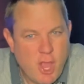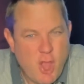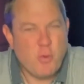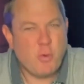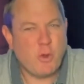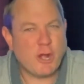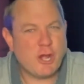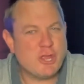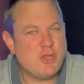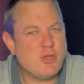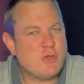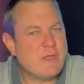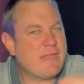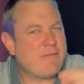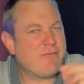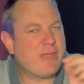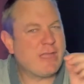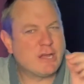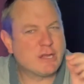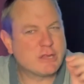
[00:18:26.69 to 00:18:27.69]
What are you
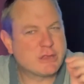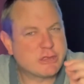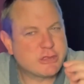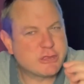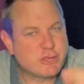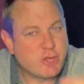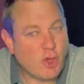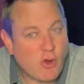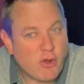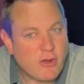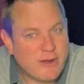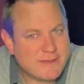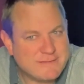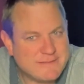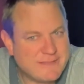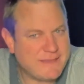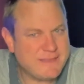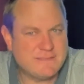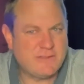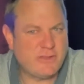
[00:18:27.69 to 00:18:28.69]
giving
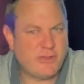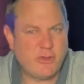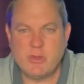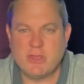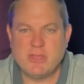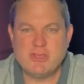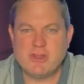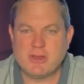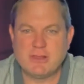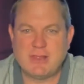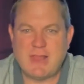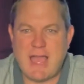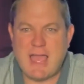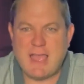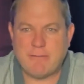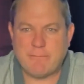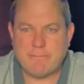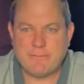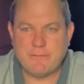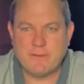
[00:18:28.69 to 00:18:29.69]
authority to in your
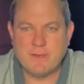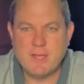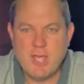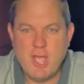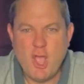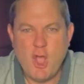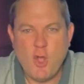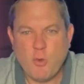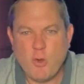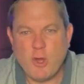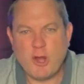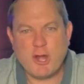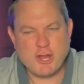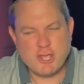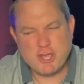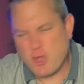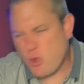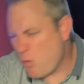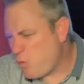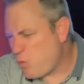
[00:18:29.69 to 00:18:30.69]
life? What are
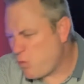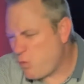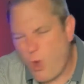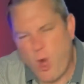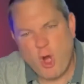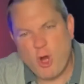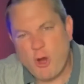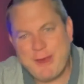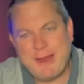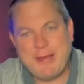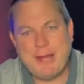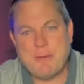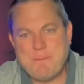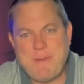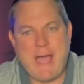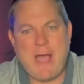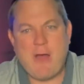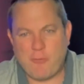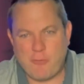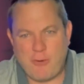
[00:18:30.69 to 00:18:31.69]
you worried
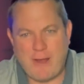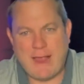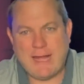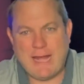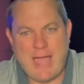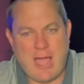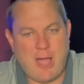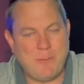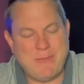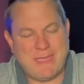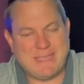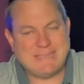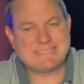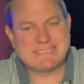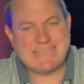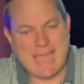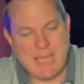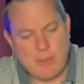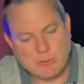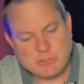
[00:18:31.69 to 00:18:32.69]
about right now? Because
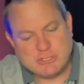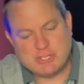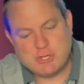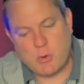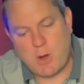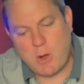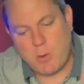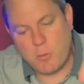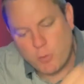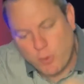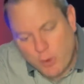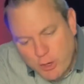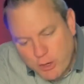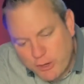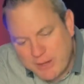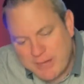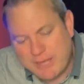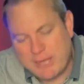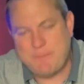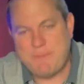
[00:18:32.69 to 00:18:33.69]
that what you are
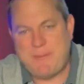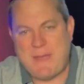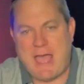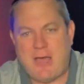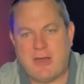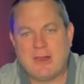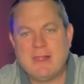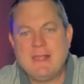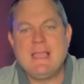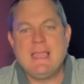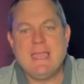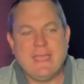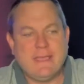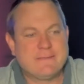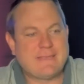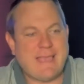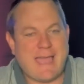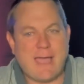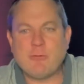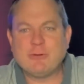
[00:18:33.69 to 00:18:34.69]
worried about
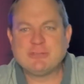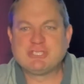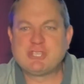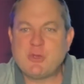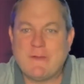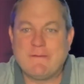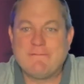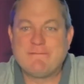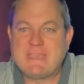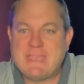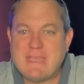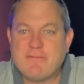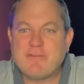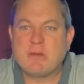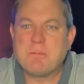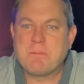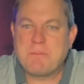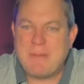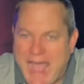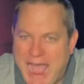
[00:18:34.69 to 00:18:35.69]
is that what you have
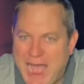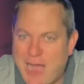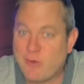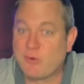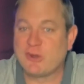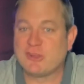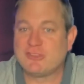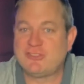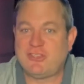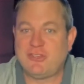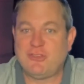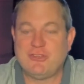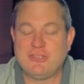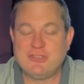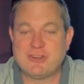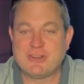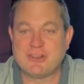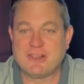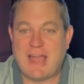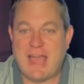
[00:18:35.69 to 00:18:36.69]
given power to in
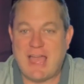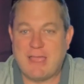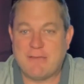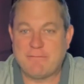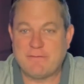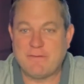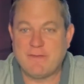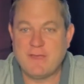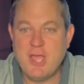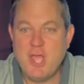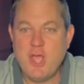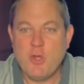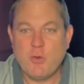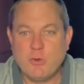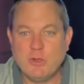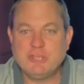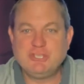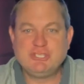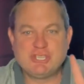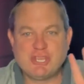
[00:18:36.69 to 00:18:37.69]
your life.
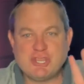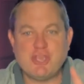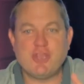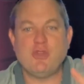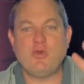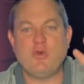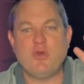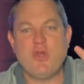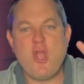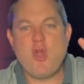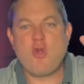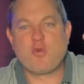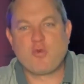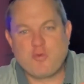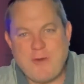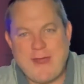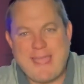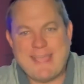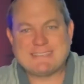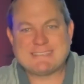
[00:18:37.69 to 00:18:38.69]
Would you
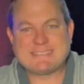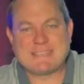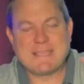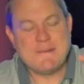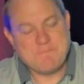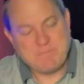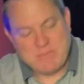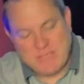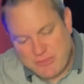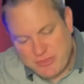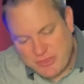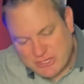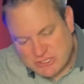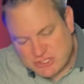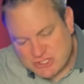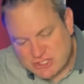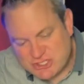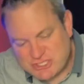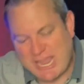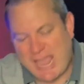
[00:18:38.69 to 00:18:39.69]
rest in the
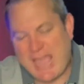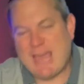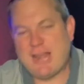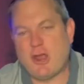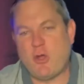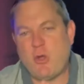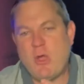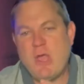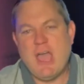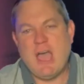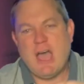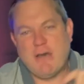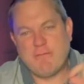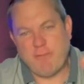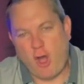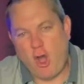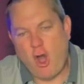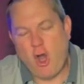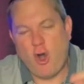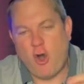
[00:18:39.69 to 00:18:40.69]
shadow of
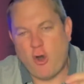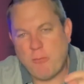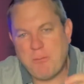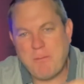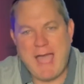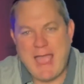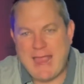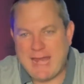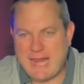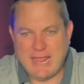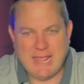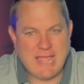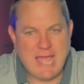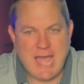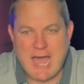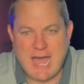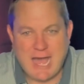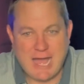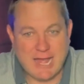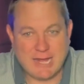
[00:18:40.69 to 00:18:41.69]
Almighty
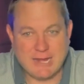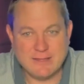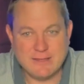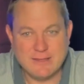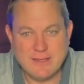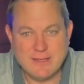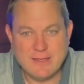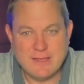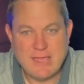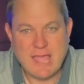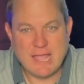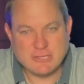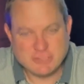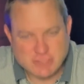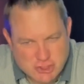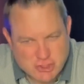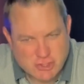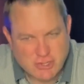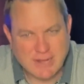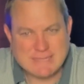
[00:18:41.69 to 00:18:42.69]
God and
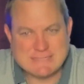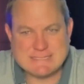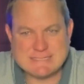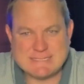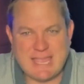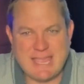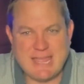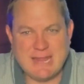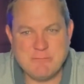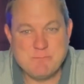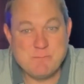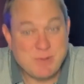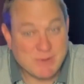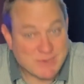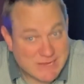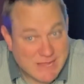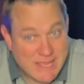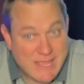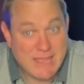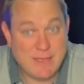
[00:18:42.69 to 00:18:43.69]
trust and
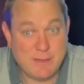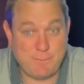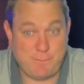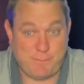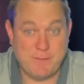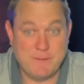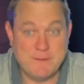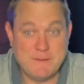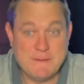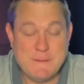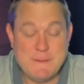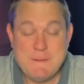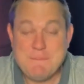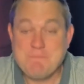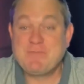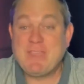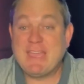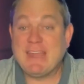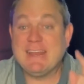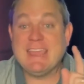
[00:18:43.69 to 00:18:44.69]
believe
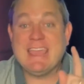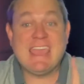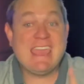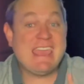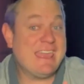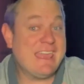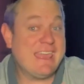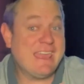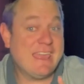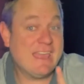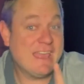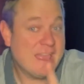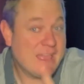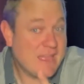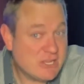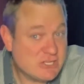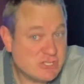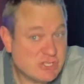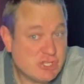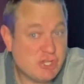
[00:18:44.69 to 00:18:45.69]
that he
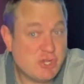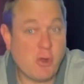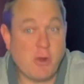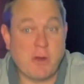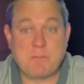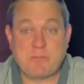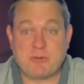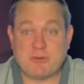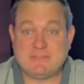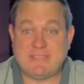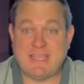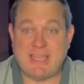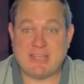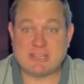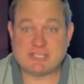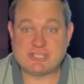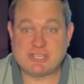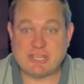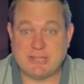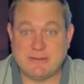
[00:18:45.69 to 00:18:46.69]
is your
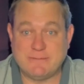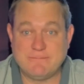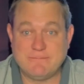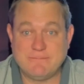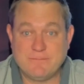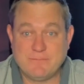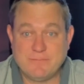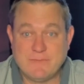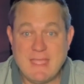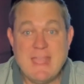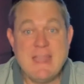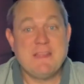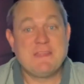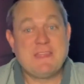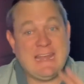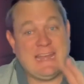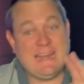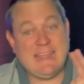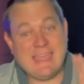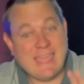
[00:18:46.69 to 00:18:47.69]
protection,
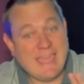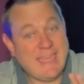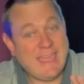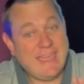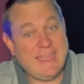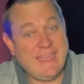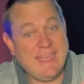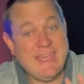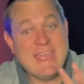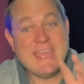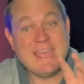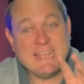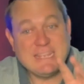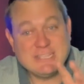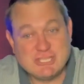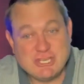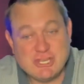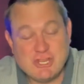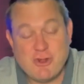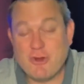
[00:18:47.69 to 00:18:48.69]
that he
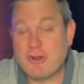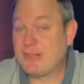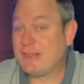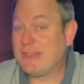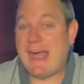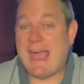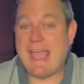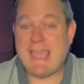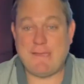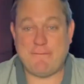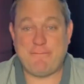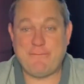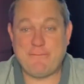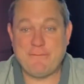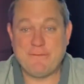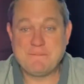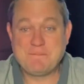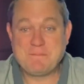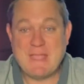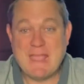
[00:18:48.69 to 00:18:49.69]
is your life,
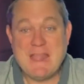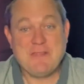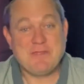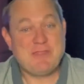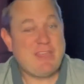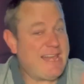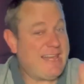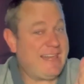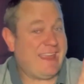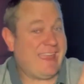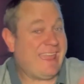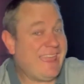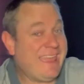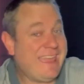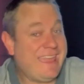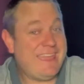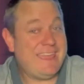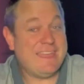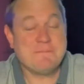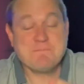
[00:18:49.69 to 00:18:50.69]
that
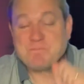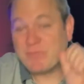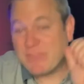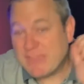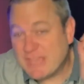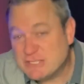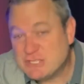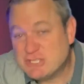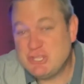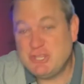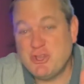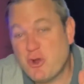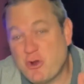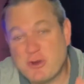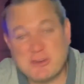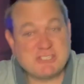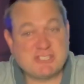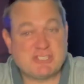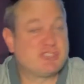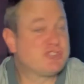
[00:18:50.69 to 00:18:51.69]
he is
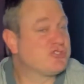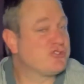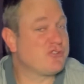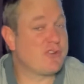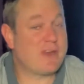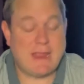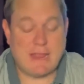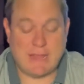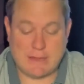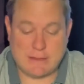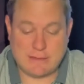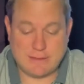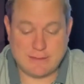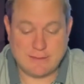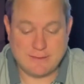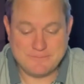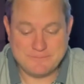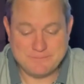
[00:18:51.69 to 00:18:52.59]
your strength?